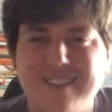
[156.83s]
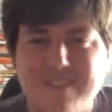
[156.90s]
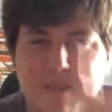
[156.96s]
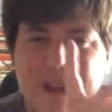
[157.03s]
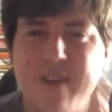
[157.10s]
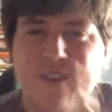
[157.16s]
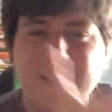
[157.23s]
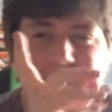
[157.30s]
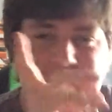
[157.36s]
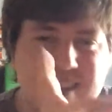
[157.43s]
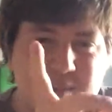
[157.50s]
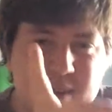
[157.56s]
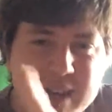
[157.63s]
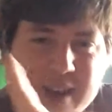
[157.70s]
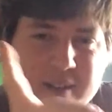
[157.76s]
From now on, there's
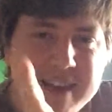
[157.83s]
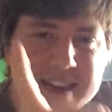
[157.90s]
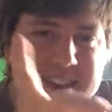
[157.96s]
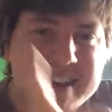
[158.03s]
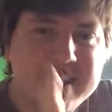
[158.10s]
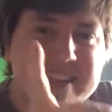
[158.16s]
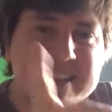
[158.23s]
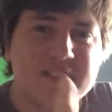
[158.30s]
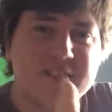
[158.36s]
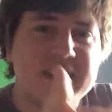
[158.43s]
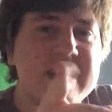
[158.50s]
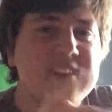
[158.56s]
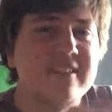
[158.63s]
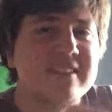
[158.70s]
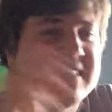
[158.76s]
going to be no editing in these
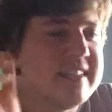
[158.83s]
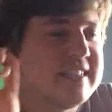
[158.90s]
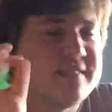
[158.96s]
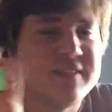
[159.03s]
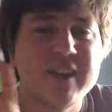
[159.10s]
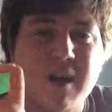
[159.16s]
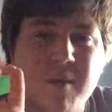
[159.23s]
videos unless it's for